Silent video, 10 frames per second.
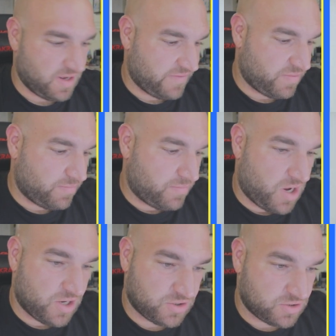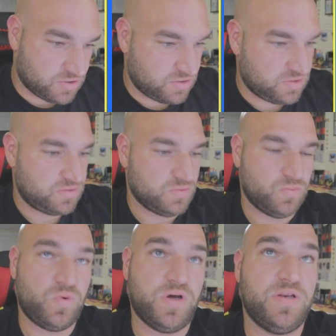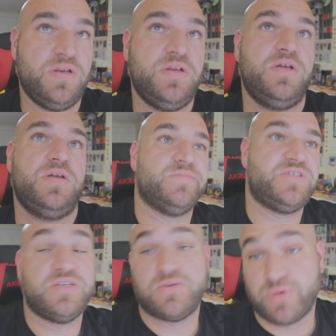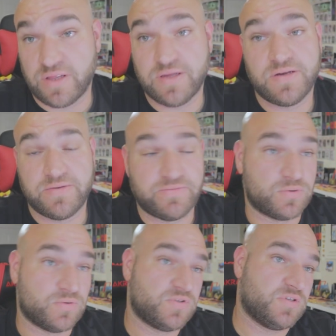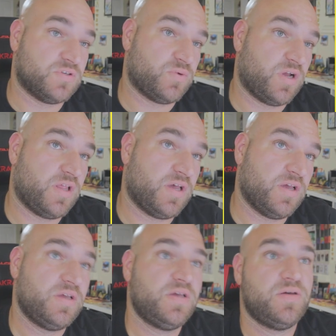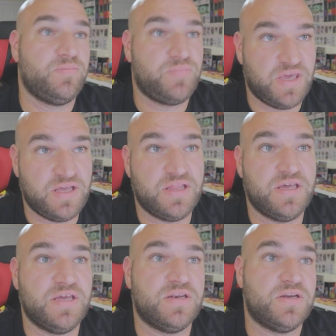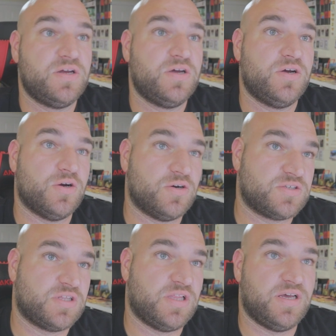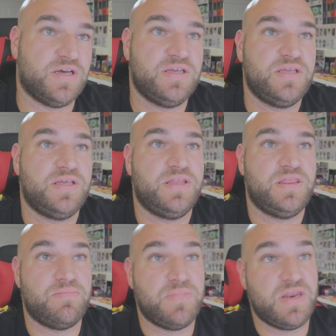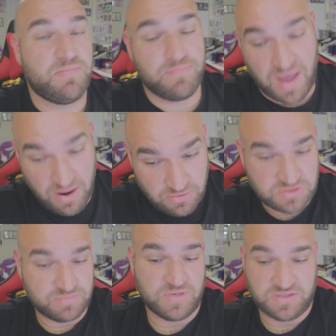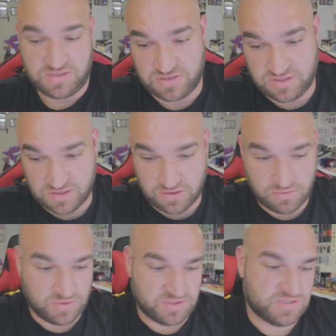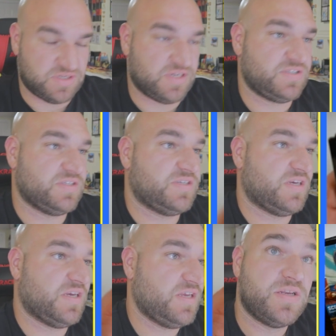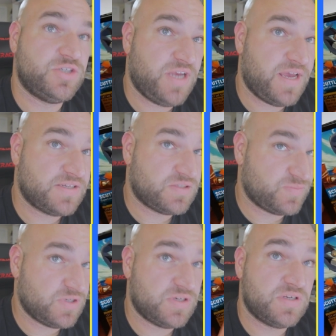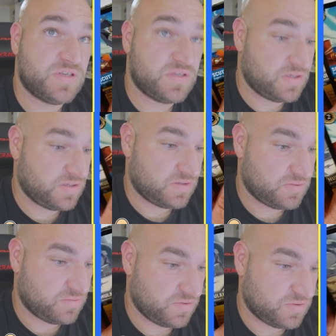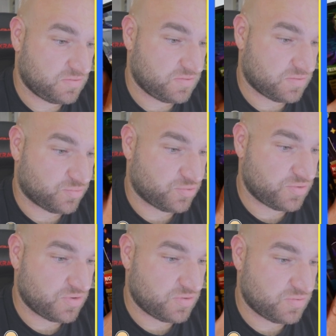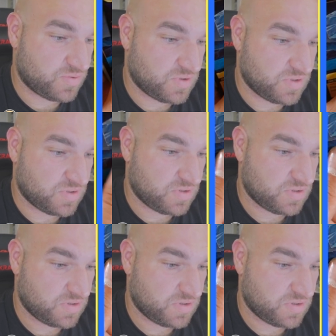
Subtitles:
of a modern one. Cinderella. Everyone knows Cinderella. Piglet. Ursula, the Minnie Mouse Musketeer, which is nice to see. Jasmine, you know, the Bruno one.